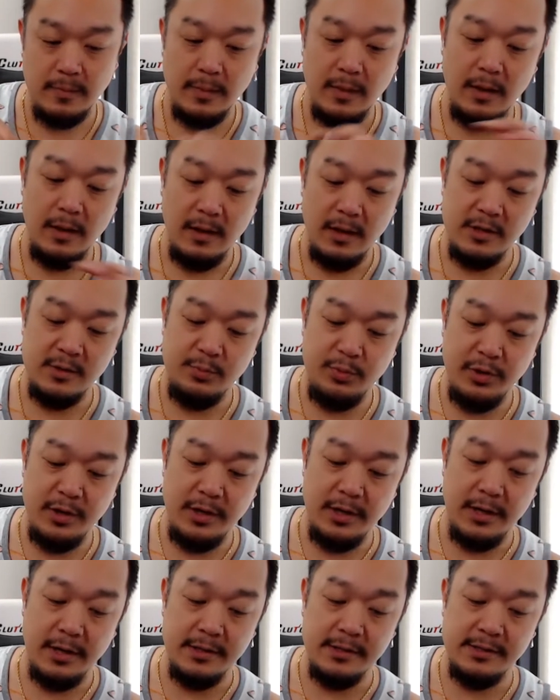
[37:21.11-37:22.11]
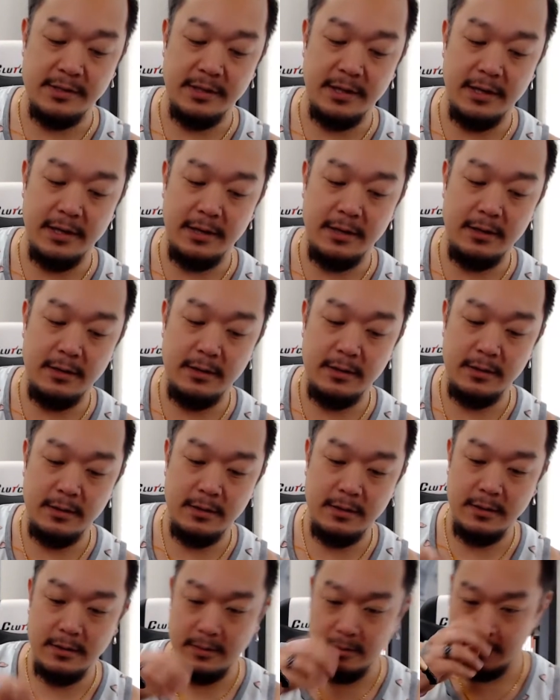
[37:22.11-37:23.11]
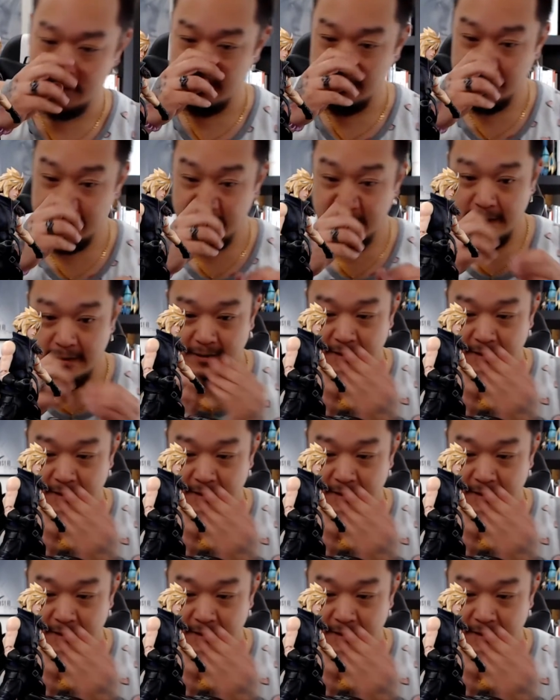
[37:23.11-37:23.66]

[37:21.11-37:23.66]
It's pretty nice, like the